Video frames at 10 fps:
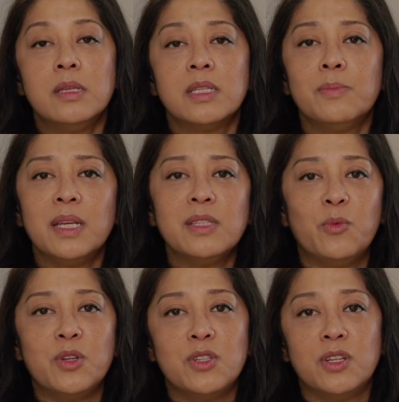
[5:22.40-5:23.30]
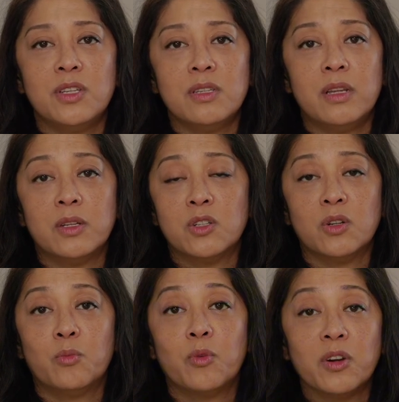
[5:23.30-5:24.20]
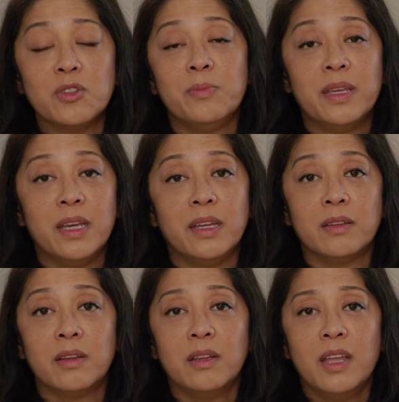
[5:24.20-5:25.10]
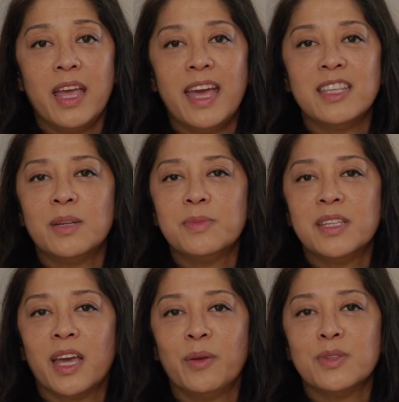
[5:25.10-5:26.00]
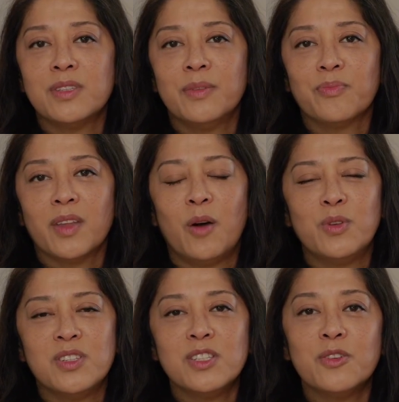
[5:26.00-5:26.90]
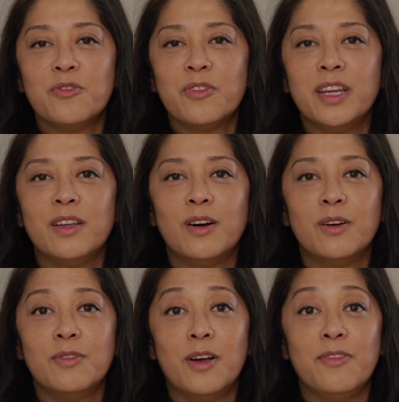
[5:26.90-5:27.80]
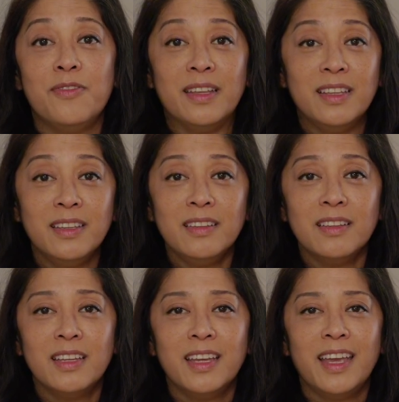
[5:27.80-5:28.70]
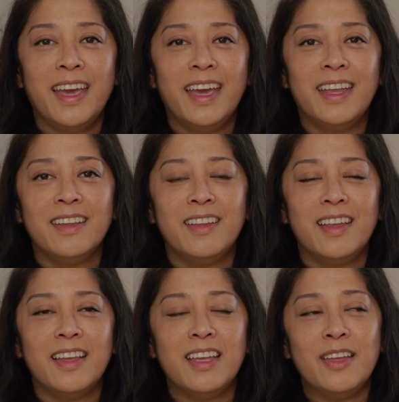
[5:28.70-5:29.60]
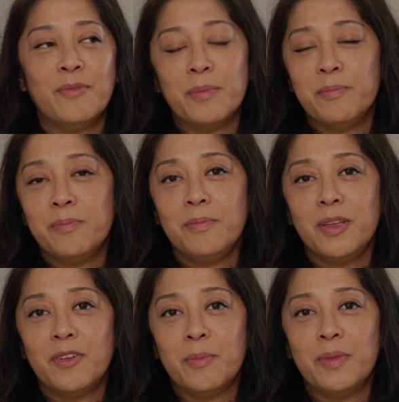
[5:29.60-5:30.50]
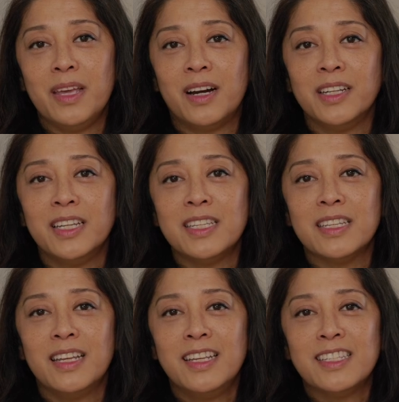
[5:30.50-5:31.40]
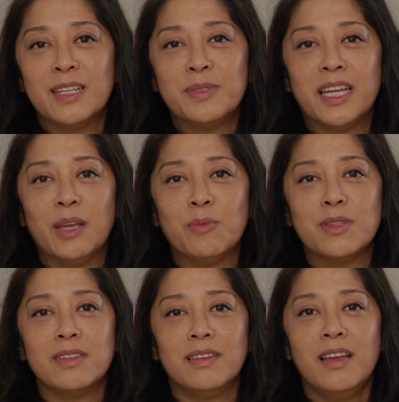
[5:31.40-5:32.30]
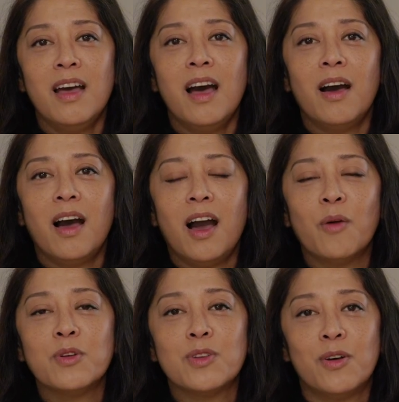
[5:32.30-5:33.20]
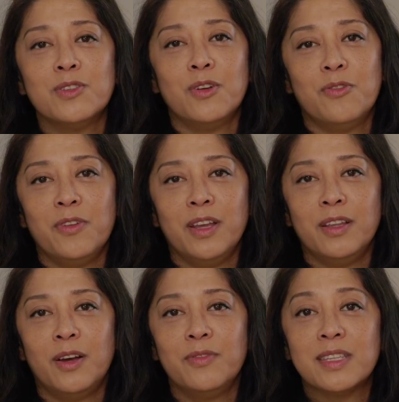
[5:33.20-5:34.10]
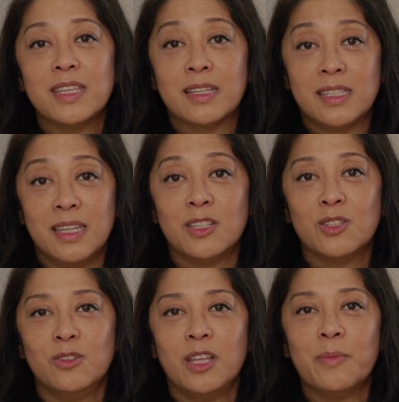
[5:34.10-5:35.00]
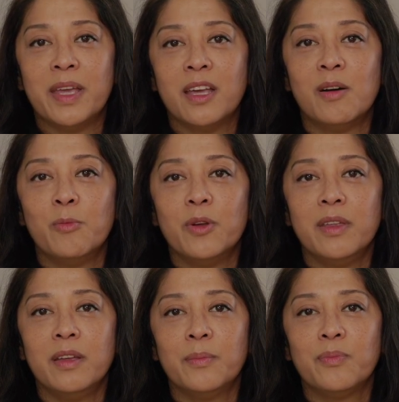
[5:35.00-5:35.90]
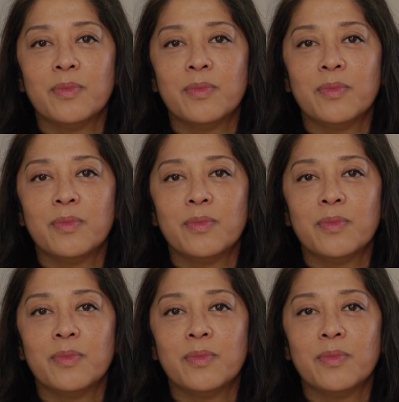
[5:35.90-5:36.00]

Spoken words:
Sometimes I was just not sure where to begin, and sometimes I was just afraid of failing. And if I'm being honest, sometimes I was also afraid of the success too that might come with it.